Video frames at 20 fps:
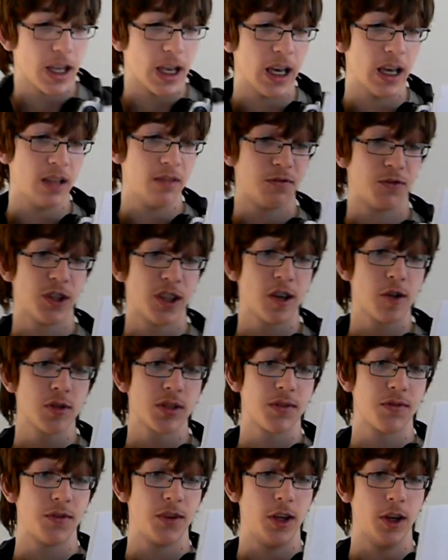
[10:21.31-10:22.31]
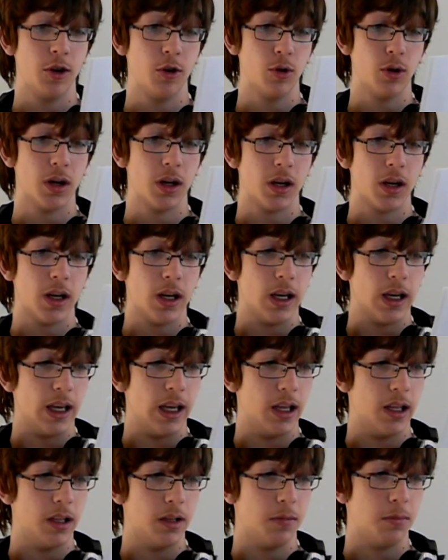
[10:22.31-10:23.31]
And for those of you
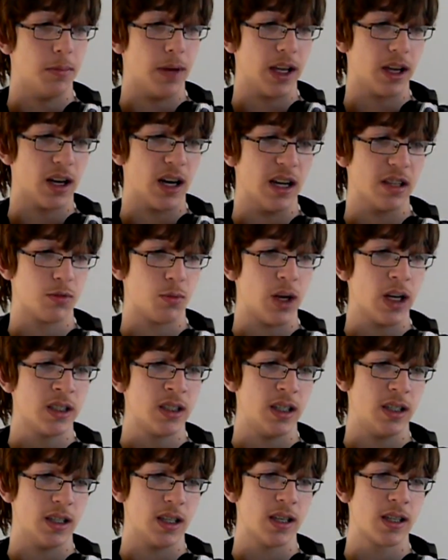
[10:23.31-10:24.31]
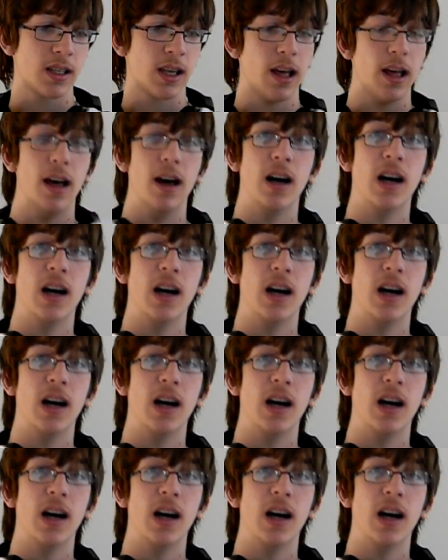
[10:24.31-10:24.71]
in my class watching this,